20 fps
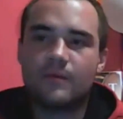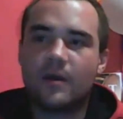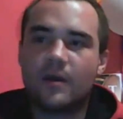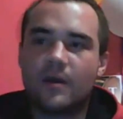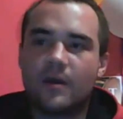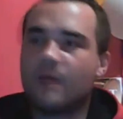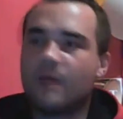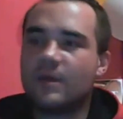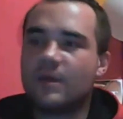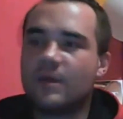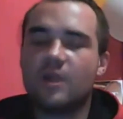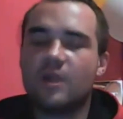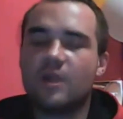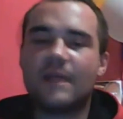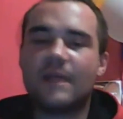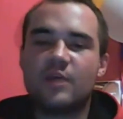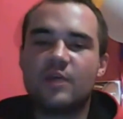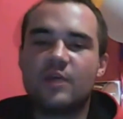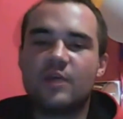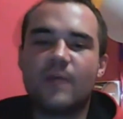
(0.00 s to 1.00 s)
we're
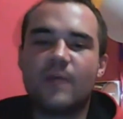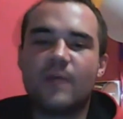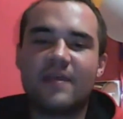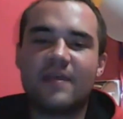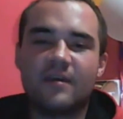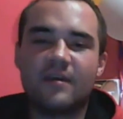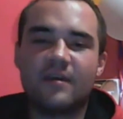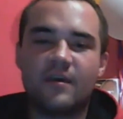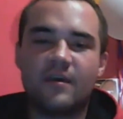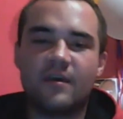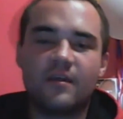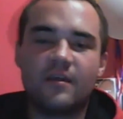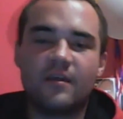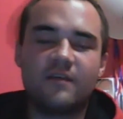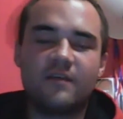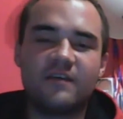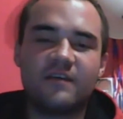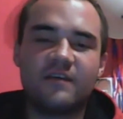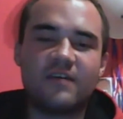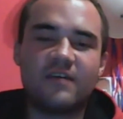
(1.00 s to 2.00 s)
going to make you pay the
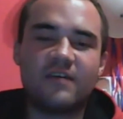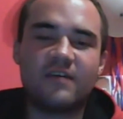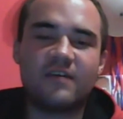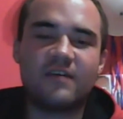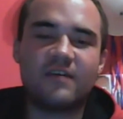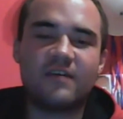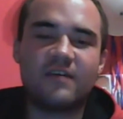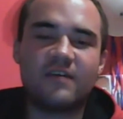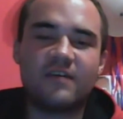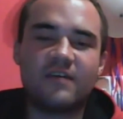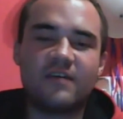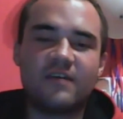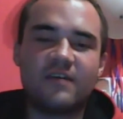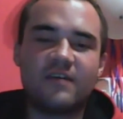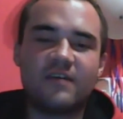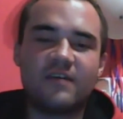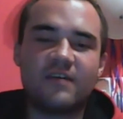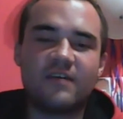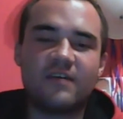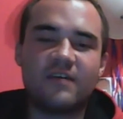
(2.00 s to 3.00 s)
$6,000
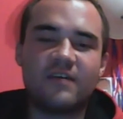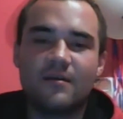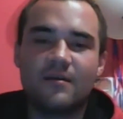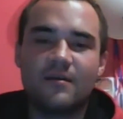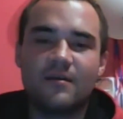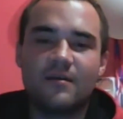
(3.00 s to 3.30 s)
in debt,